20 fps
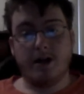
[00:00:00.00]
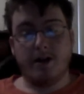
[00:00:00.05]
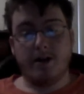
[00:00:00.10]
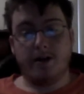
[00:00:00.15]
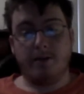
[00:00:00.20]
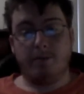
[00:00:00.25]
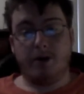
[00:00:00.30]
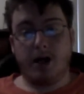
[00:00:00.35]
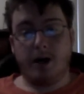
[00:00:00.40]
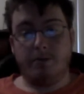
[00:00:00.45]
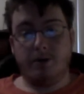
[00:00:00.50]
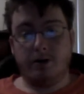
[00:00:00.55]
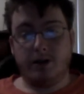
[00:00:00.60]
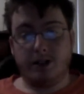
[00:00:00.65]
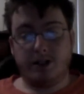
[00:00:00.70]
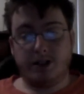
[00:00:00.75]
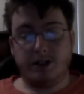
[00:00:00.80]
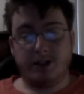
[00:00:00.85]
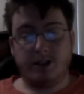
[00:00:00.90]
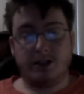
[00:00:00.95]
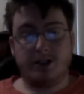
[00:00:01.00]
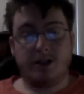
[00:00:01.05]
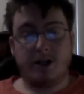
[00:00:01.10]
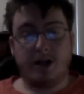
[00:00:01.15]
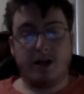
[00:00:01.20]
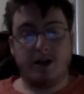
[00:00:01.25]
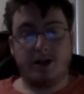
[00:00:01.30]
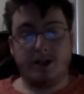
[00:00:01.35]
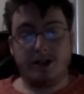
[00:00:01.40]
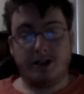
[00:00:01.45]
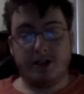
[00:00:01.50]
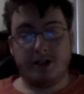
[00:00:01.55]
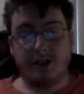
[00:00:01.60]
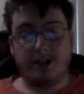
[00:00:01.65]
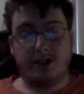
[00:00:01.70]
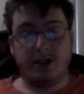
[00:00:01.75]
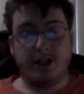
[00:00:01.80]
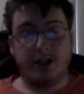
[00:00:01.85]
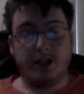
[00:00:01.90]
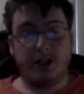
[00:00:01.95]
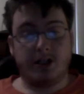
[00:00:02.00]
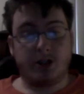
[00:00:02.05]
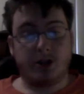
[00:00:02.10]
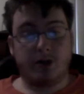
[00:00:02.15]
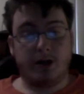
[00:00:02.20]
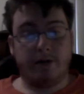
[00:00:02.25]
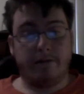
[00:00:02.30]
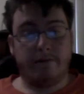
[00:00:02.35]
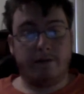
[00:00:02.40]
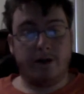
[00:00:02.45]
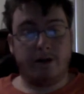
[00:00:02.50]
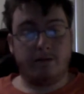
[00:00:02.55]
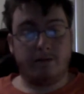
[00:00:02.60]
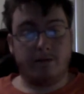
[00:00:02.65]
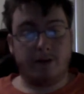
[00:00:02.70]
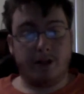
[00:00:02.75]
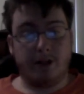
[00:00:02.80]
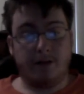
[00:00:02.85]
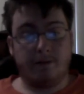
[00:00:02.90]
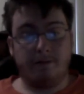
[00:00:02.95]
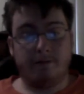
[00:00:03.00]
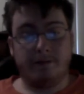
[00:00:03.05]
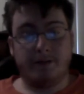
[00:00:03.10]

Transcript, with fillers: the population's desires can change quite frequently.